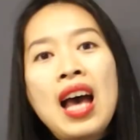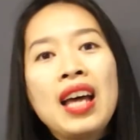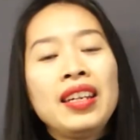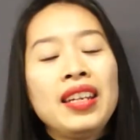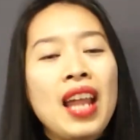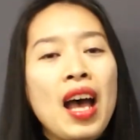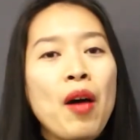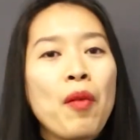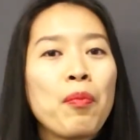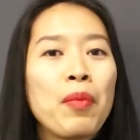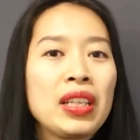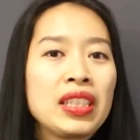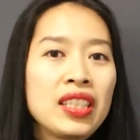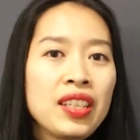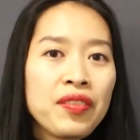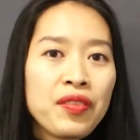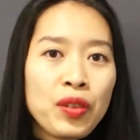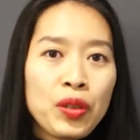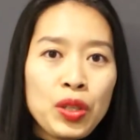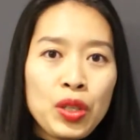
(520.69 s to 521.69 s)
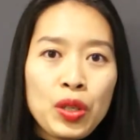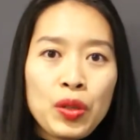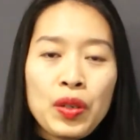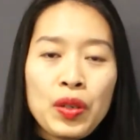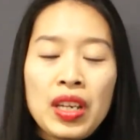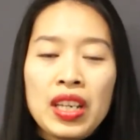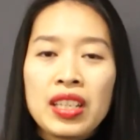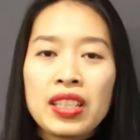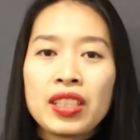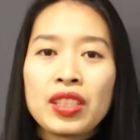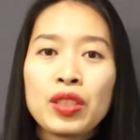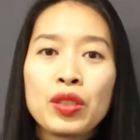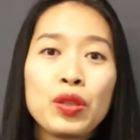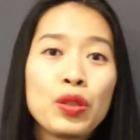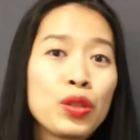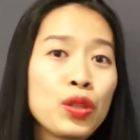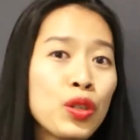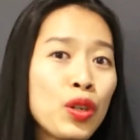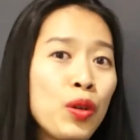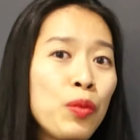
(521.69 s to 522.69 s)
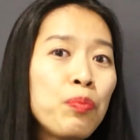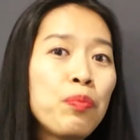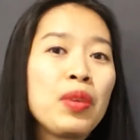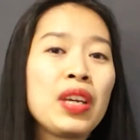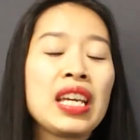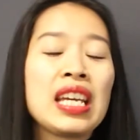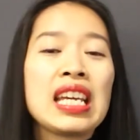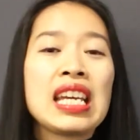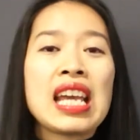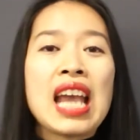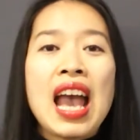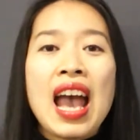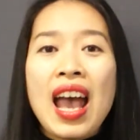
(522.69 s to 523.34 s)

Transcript: Now, my tip for you is you shouldn't be